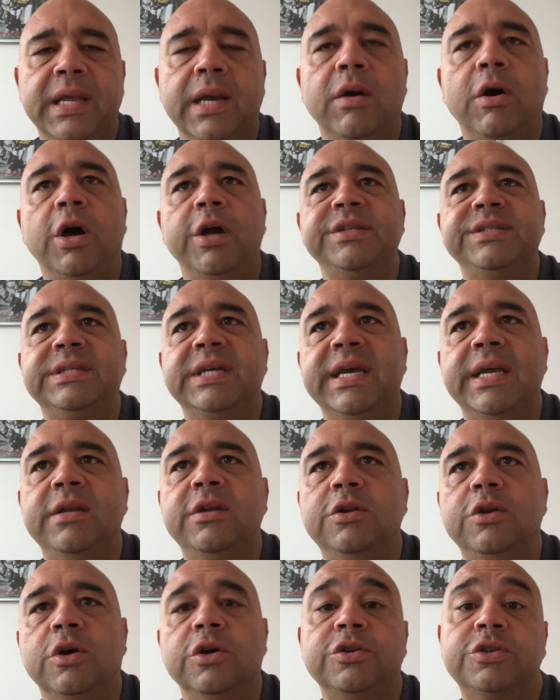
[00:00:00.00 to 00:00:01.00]
Now, I
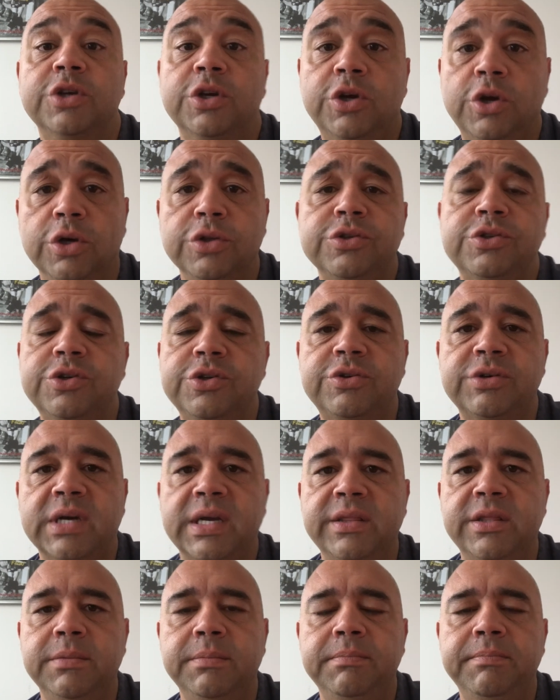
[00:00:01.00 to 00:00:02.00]
tend not to
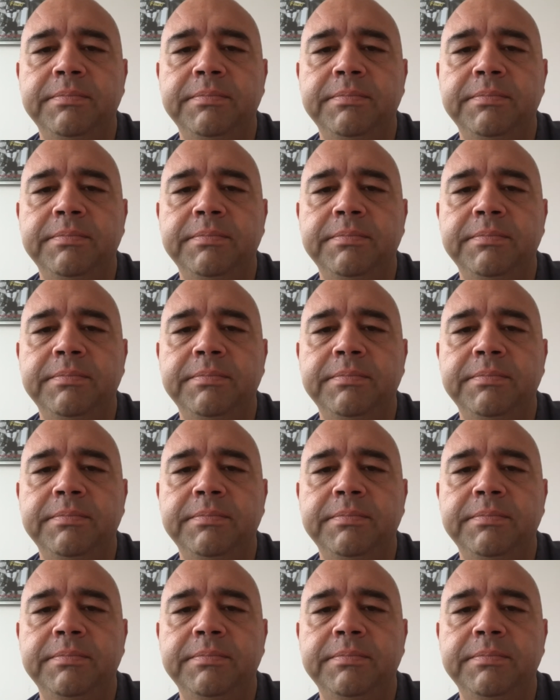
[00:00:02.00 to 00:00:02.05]
concentrate